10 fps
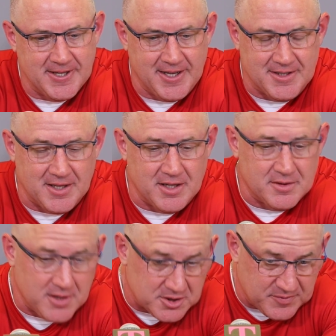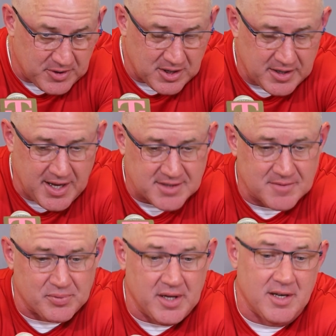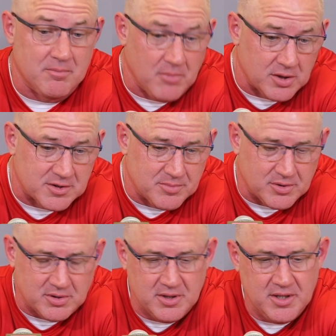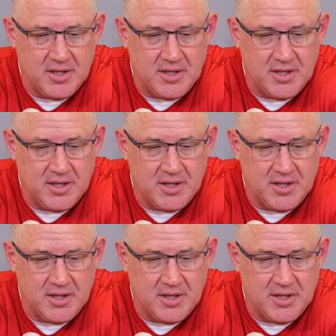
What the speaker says: And thus far, he hasn't played in multiple